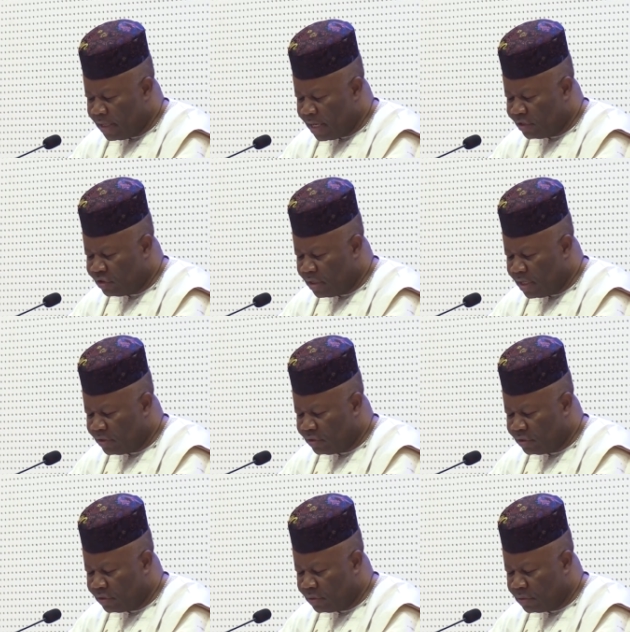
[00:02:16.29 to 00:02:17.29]
National
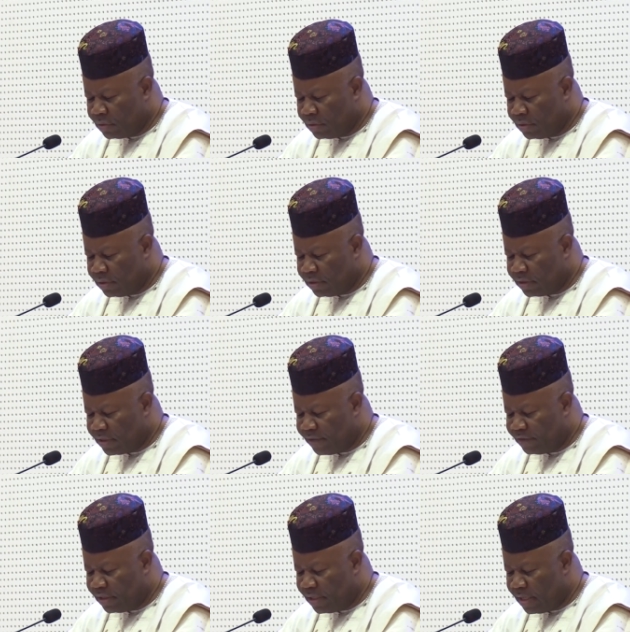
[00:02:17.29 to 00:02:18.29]
Social
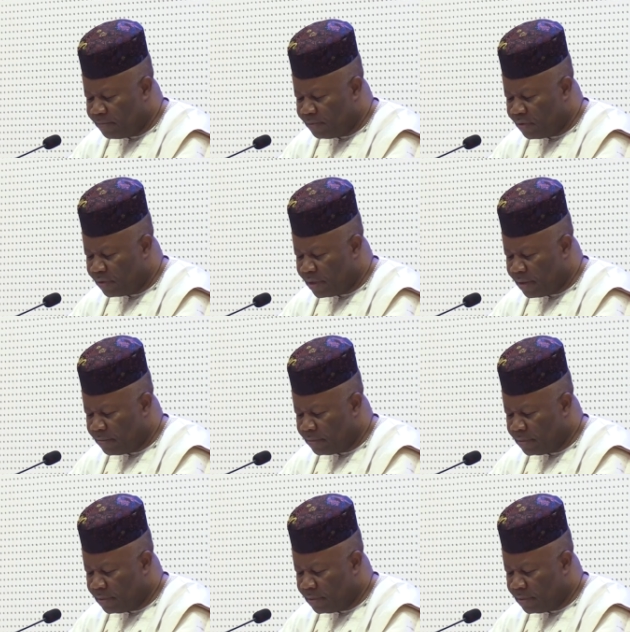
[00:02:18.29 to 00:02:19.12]
Safety Net Program.